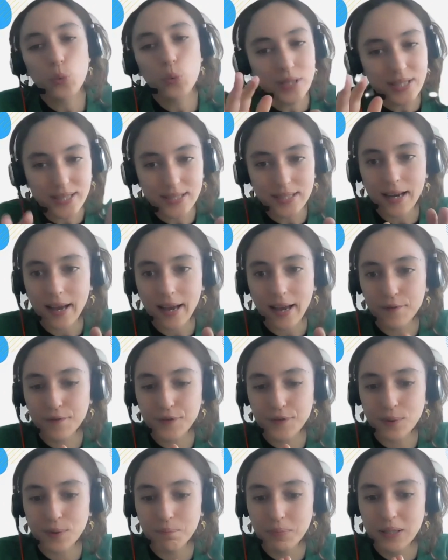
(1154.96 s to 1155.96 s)
We still have
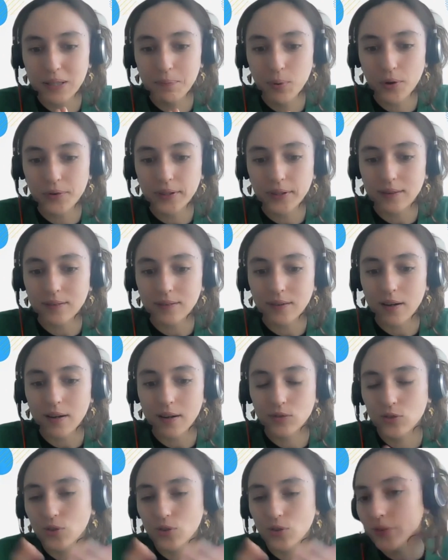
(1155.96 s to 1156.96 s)
some people that
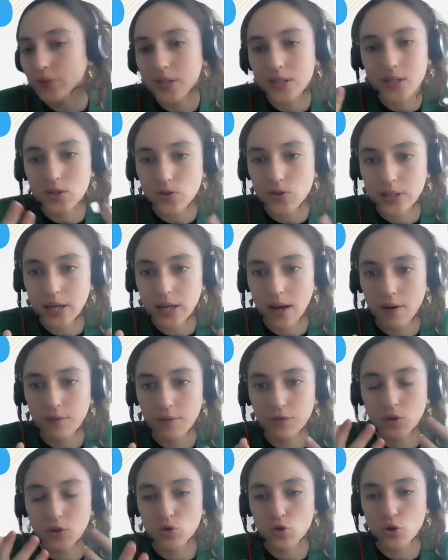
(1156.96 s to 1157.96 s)
don't necessarily
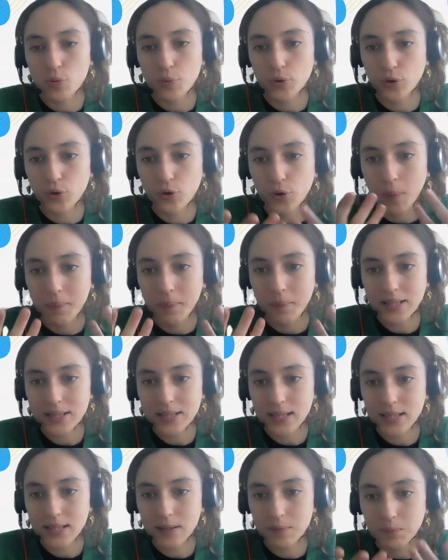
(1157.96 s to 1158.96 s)
have the entrepreneurial
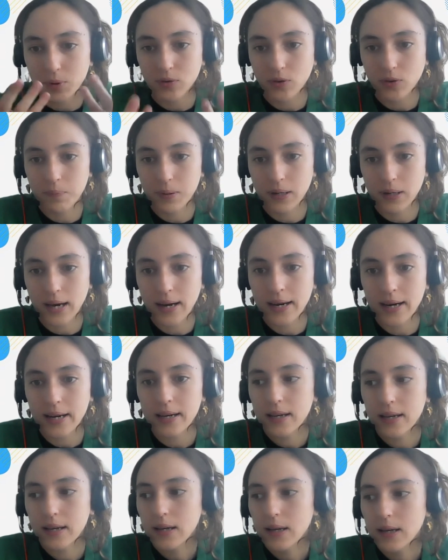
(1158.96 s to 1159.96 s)
mindset, but
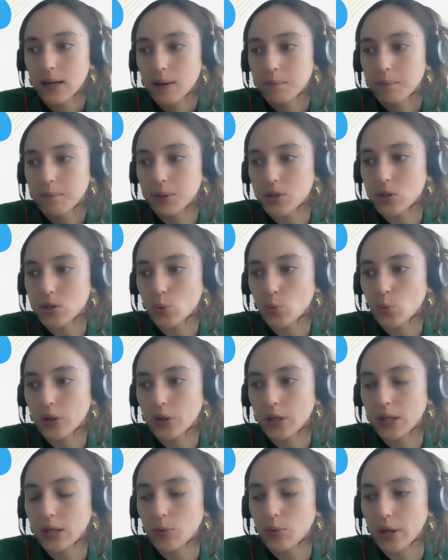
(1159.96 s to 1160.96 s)
apply. But
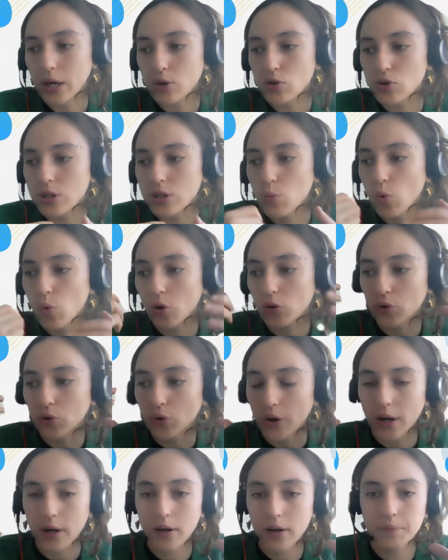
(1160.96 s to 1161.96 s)
we actually want
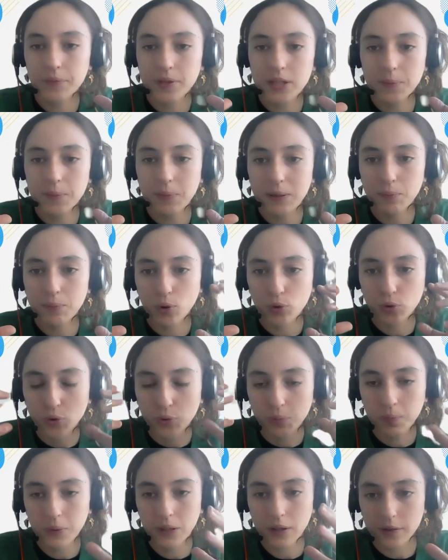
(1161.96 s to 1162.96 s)
to help these people to
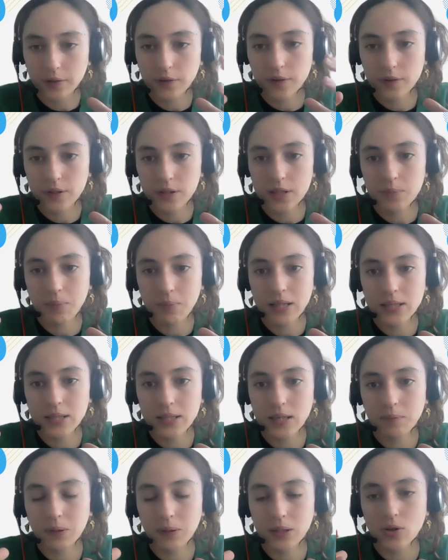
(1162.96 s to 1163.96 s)
build this
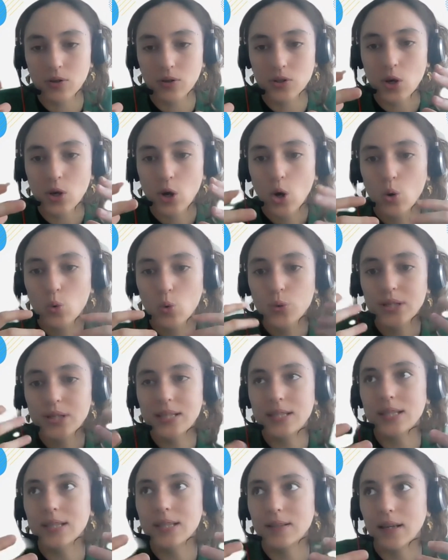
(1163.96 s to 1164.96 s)
mindset because we
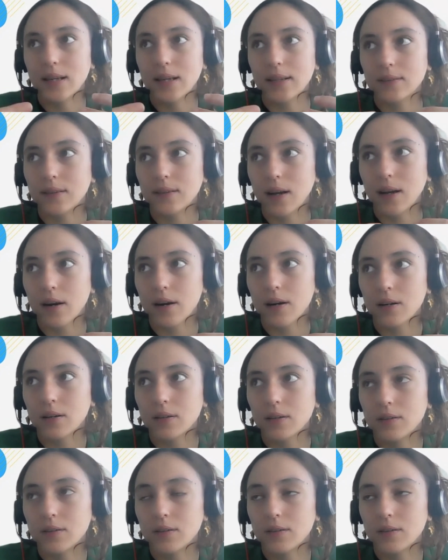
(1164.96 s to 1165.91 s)
see that they're